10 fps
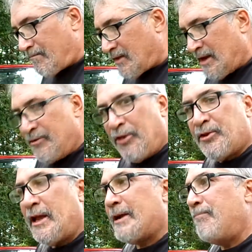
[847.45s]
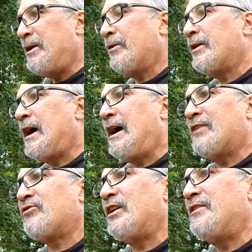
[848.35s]
Nothing like a beer on a hot
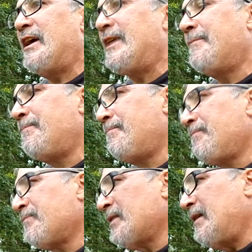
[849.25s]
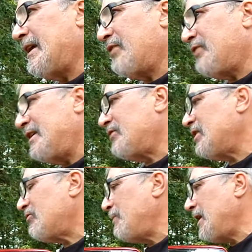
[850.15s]
Sunday. Like I said,
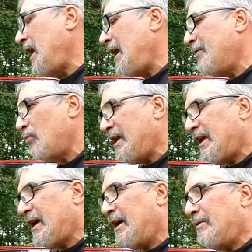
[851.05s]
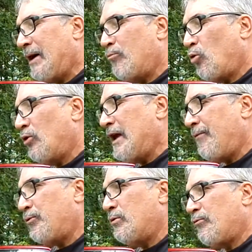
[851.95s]
it's been a hot week. I'm worn out
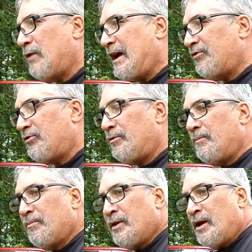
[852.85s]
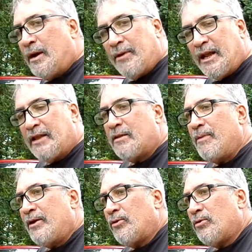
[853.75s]
to a frazzle. I'm going to get to
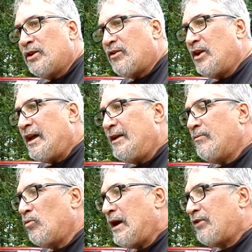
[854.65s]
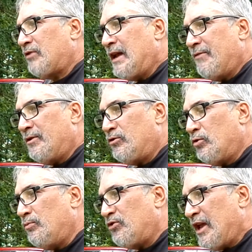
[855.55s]
bed early tonight. We're actually having
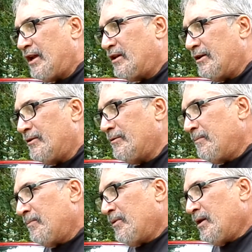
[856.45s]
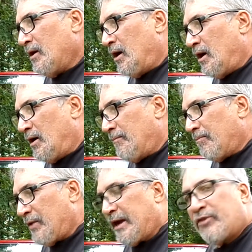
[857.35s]
tube steak dinner.
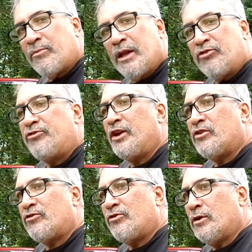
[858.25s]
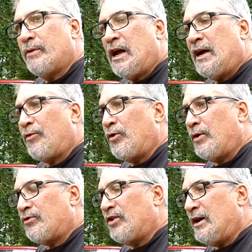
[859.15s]
I got some nice Dutch German hot
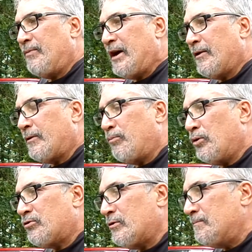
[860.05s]
dogs down at the butcher.